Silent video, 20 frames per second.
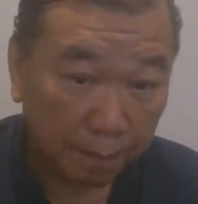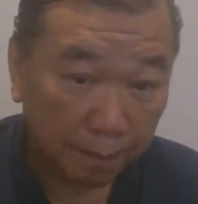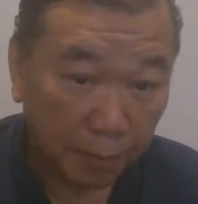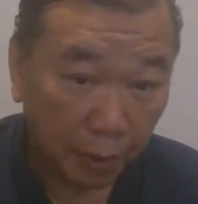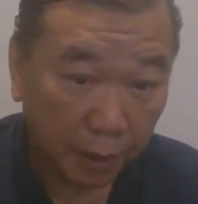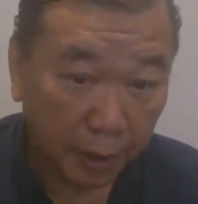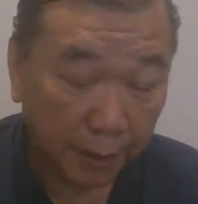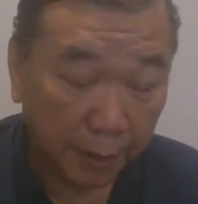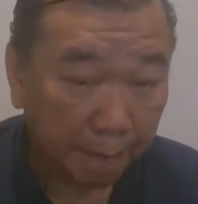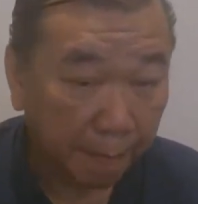
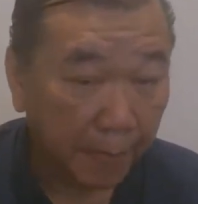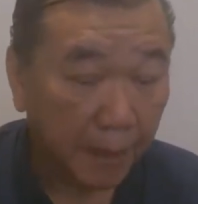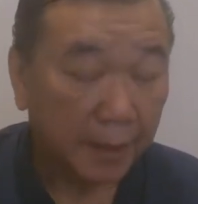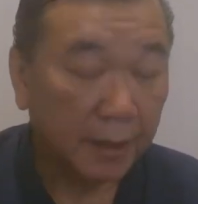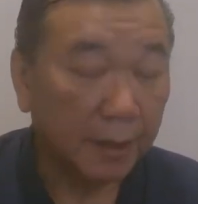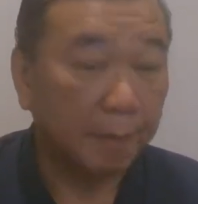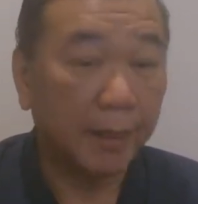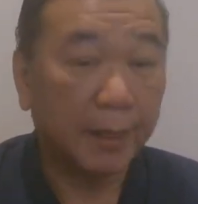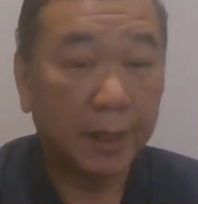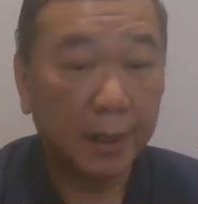Okay, the
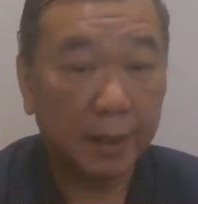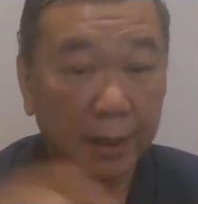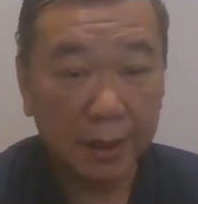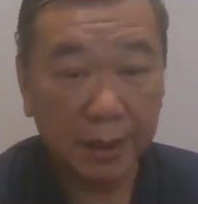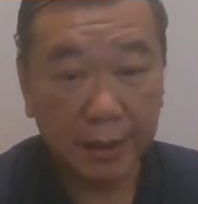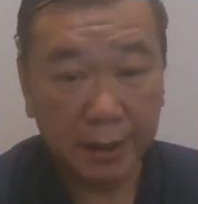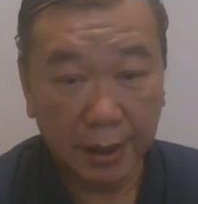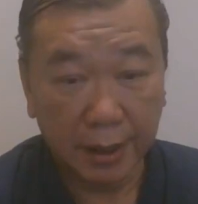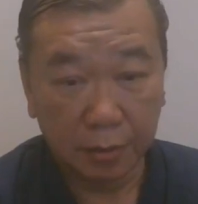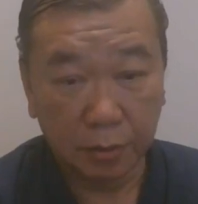
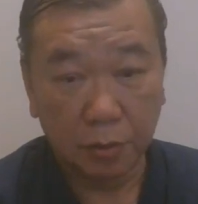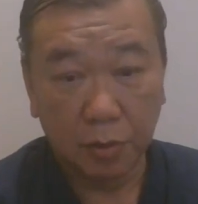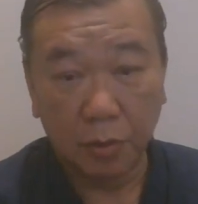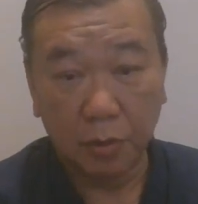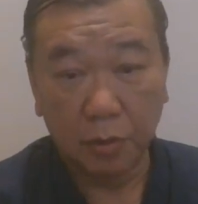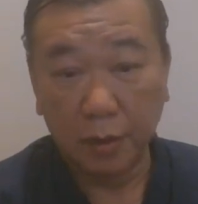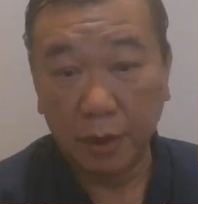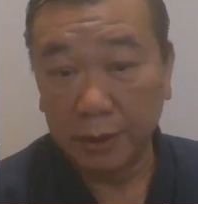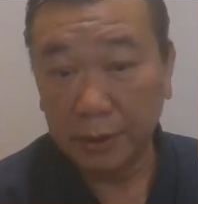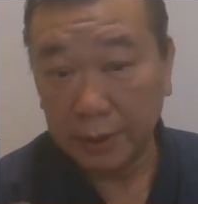mechanic had to
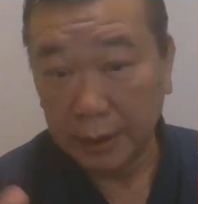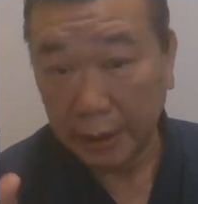go and